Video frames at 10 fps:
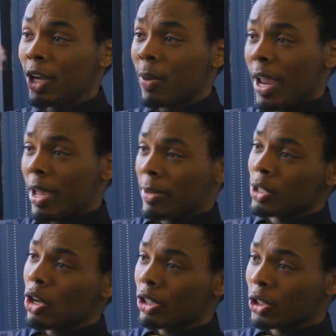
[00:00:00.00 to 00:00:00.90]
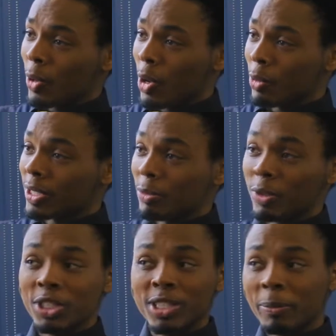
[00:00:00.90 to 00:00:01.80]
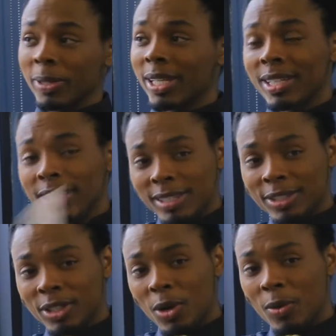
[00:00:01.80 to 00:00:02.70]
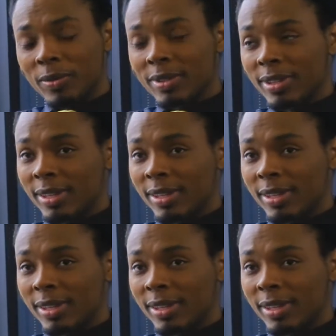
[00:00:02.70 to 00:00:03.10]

Here I am, a talk show host, which is completely, you know,